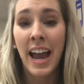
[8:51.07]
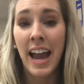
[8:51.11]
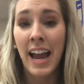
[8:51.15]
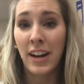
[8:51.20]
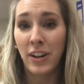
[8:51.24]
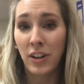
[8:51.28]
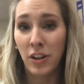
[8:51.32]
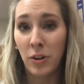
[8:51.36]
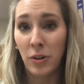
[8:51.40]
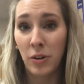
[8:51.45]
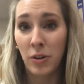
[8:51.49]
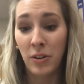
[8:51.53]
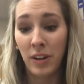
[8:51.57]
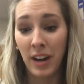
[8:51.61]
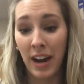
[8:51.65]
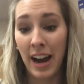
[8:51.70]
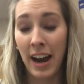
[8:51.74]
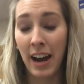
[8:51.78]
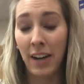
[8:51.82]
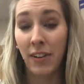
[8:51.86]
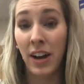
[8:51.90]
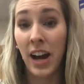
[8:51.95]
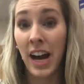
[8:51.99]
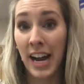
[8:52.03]
and you
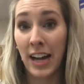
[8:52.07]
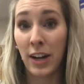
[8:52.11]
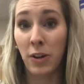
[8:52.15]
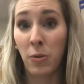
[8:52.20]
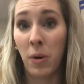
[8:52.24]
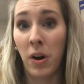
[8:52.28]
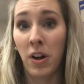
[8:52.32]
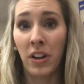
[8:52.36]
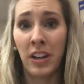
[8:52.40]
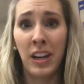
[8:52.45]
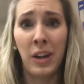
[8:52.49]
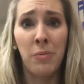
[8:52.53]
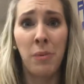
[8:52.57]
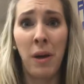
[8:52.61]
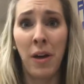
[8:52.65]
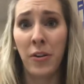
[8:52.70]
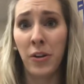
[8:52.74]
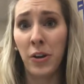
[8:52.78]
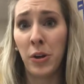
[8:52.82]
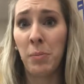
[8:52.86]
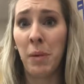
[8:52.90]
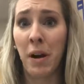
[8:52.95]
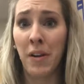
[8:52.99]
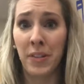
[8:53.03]
have high quality
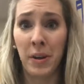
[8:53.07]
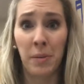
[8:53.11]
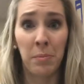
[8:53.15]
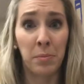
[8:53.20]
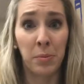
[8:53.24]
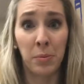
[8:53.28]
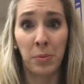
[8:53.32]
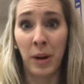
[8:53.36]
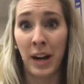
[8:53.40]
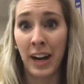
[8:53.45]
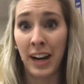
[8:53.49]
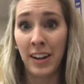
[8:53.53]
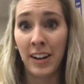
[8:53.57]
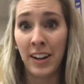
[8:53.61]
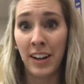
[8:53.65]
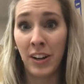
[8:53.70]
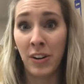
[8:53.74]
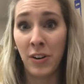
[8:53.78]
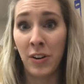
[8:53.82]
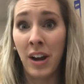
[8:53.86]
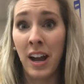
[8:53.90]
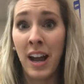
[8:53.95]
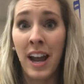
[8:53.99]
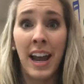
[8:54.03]
whether you bought them brand
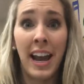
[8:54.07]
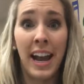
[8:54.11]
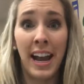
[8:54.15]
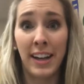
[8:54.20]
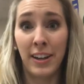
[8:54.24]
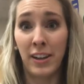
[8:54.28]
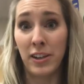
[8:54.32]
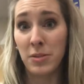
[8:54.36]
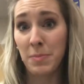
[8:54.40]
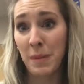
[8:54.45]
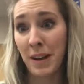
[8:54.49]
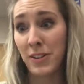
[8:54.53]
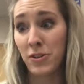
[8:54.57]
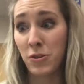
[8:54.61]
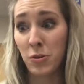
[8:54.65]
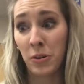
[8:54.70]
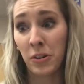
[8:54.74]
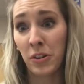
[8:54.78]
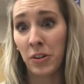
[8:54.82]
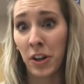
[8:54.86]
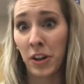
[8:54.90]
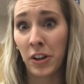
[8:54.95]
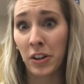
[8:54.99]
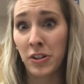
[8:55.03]
new and you spent
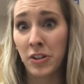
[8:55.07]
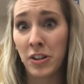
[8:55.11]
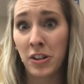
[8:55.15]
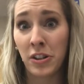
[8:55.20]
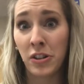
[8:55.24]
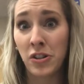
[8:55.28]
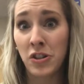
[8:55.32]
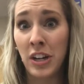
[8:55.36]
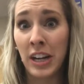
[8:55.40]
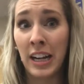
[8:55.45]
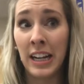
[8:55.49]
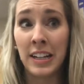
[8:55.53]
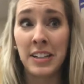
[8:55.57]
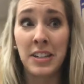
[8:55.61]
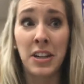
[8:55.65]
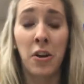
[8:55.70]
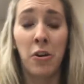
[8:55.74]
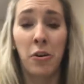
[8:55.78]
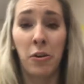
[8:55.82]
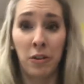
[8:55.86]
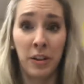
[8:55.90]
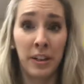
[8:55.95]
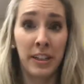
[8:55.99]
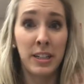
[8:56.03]
$200 on your jeans
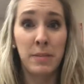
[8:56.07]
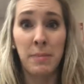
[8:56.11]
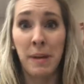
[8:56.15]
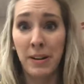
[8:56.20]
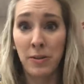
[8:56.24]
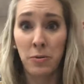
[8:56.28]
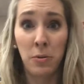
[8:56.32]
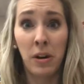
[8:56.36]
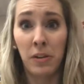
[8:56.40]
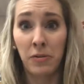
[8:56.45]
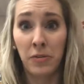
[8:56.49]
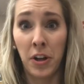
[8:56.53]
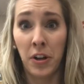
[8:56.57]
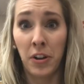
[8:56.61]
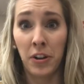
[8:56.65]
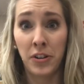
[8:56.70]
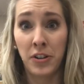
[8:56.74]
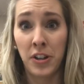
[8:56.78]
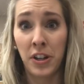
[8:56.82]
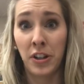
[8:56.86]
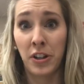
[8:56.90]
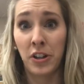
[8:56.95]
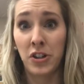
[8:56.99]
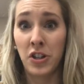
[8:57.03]
or you spent
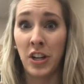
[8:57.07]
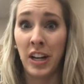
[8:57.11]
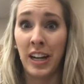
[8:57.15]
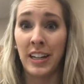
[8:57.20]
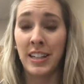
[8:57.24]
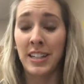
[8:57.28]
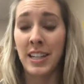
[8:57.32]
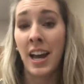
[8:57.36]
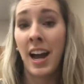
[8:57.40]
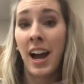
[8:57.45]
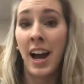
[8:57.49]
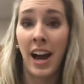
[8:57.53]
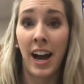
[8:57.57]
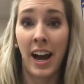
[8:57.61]
$12 on your jeans